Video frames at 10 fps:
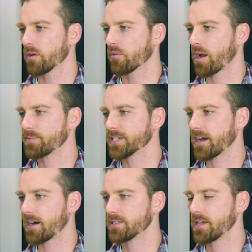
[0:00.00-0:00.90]
crop to
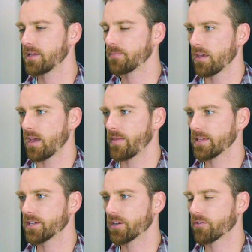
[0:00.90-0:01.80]
content, and
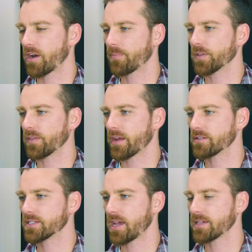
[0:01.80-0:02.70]
that's gonna crop the
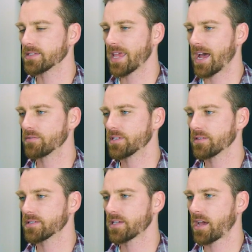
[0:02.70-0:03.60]
layer size down to
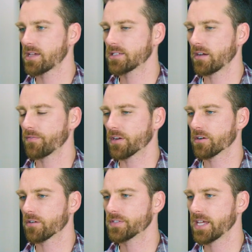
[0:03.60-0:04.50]
the size of the
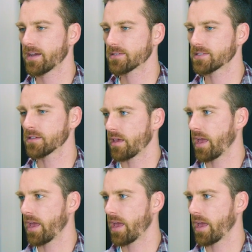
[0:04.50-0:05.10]
curved text.